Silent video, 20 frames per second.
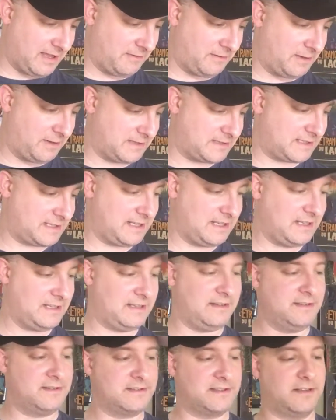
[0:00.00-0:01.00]
when I was a kid,
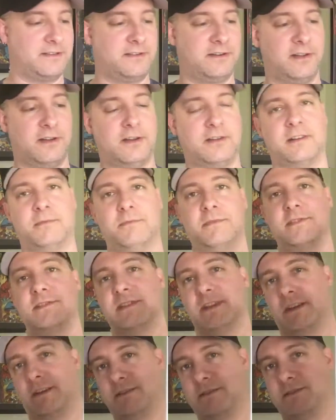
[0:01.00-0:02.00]
and here's Underdog number
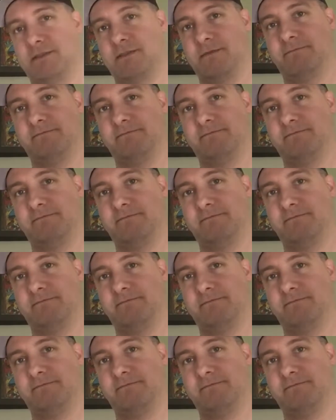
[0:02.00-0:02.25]
6.